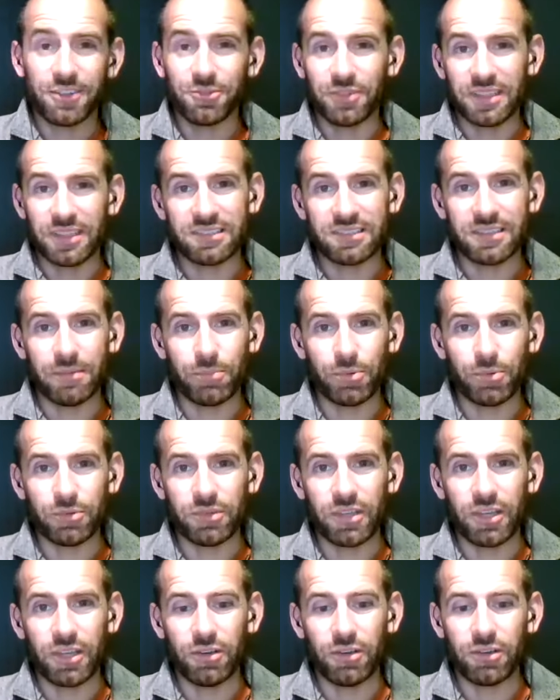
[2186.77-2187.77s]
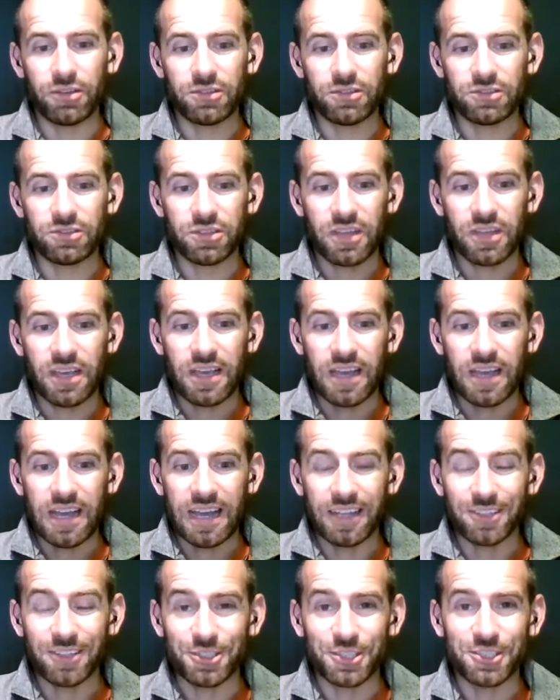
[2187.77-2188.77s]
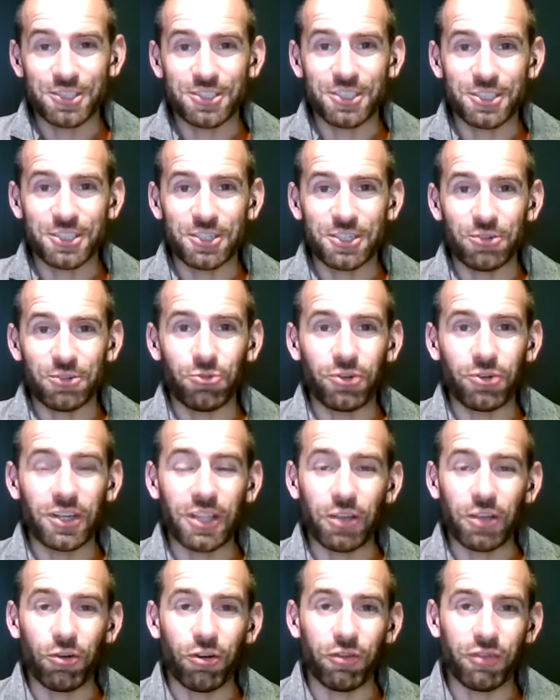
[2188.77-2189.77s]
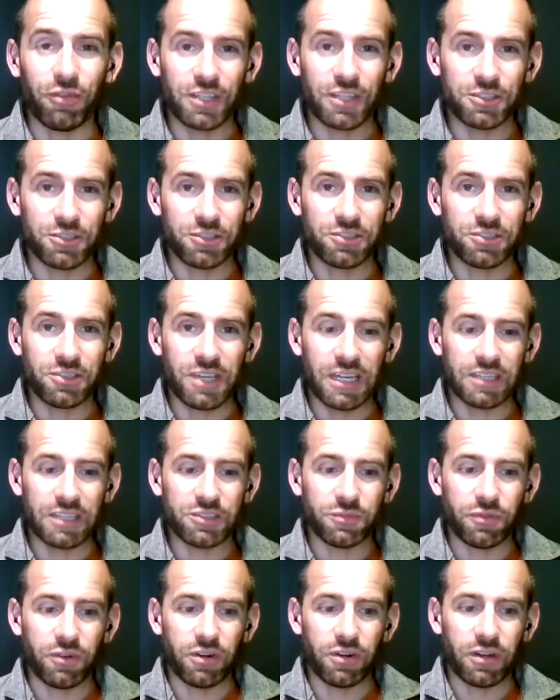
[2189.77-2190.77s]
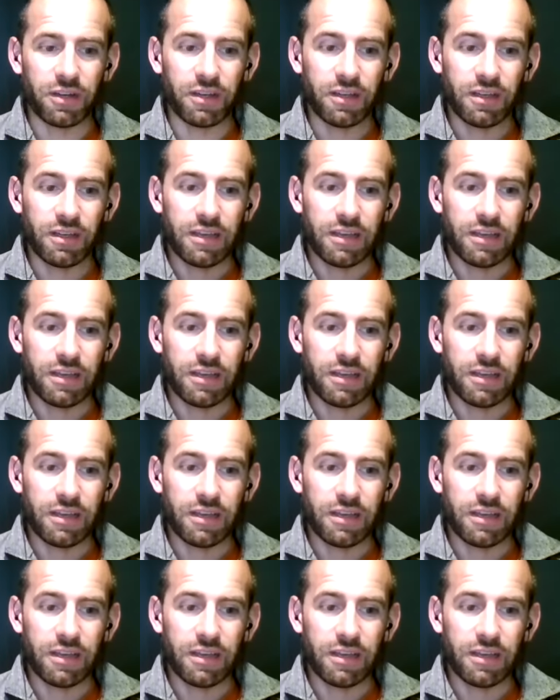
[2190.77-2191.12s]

really simple to use, and there's just such a really obvious use case for it.